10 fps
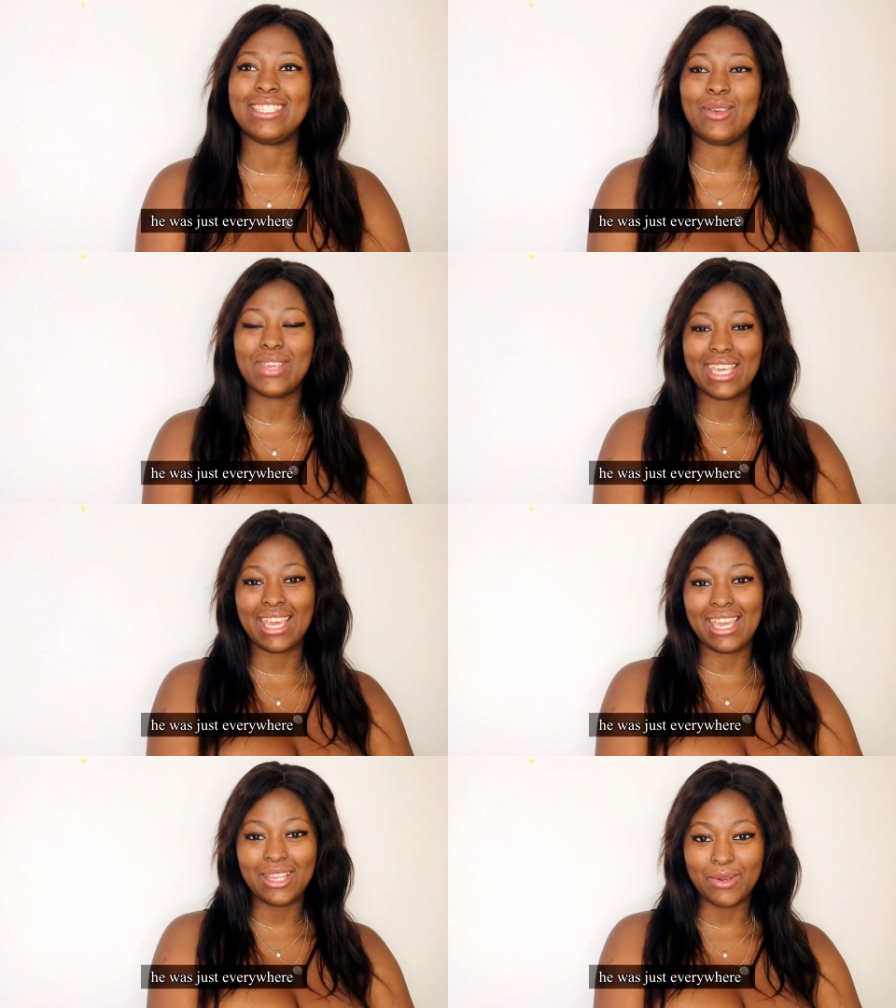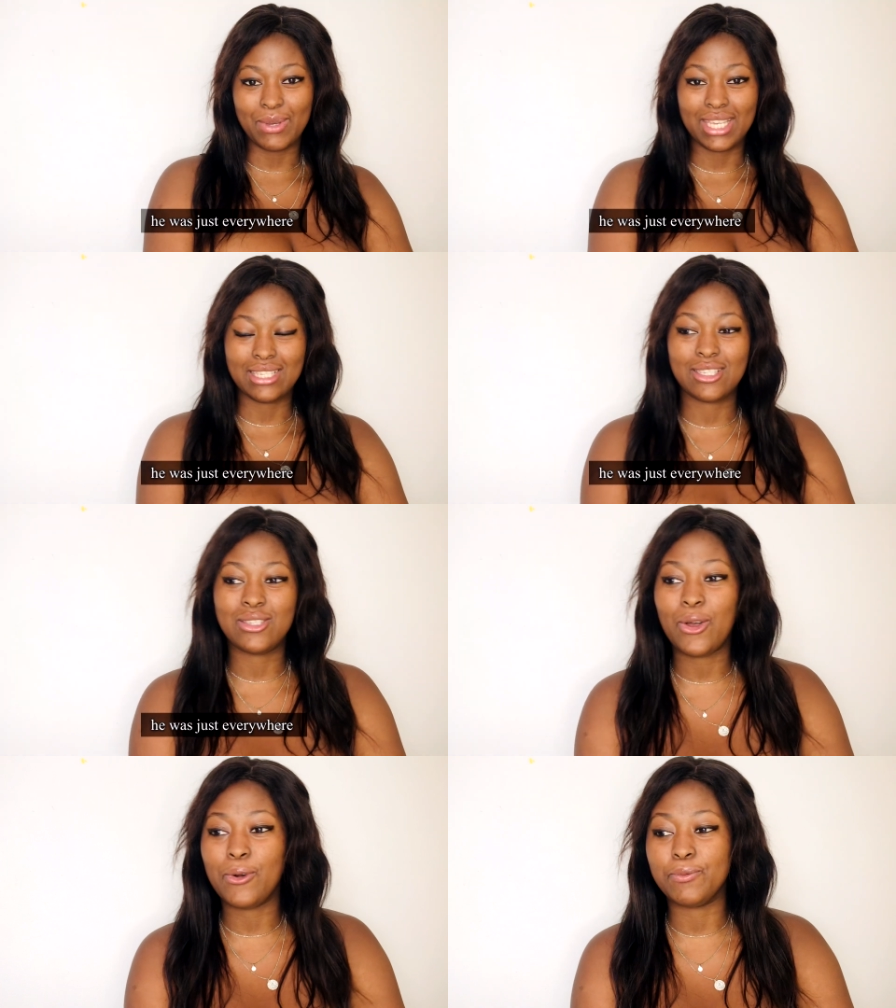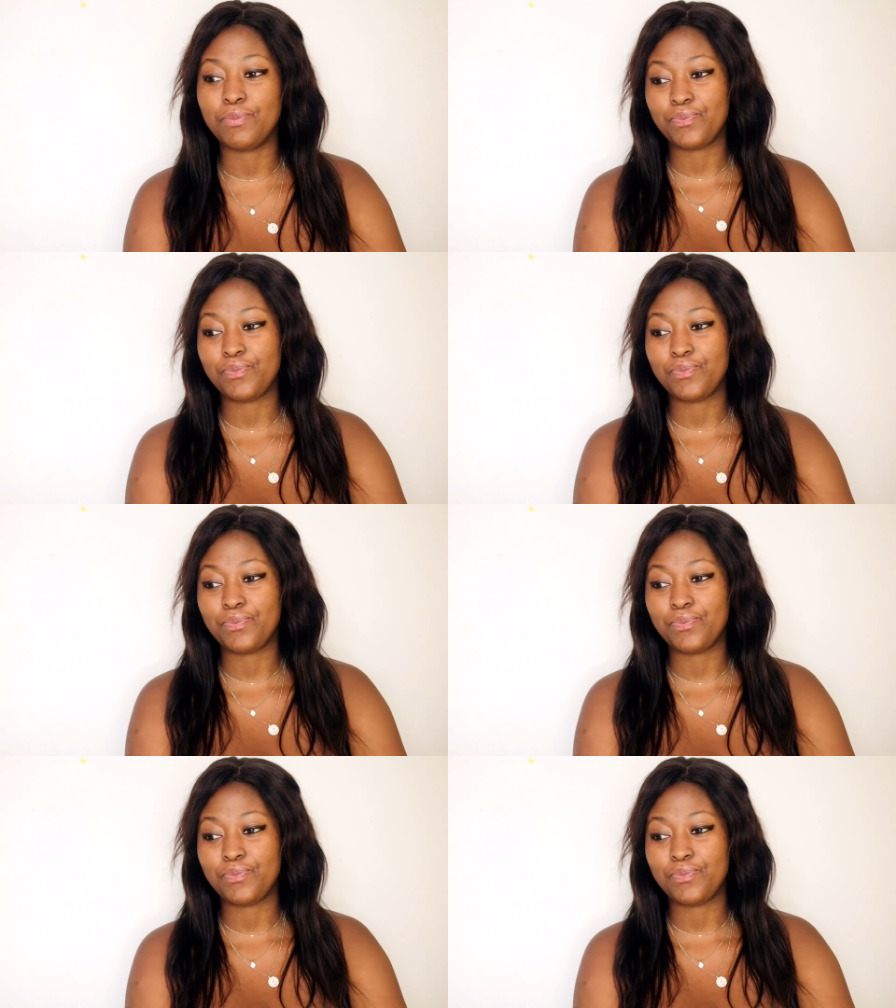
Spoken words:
Okay, anyways, so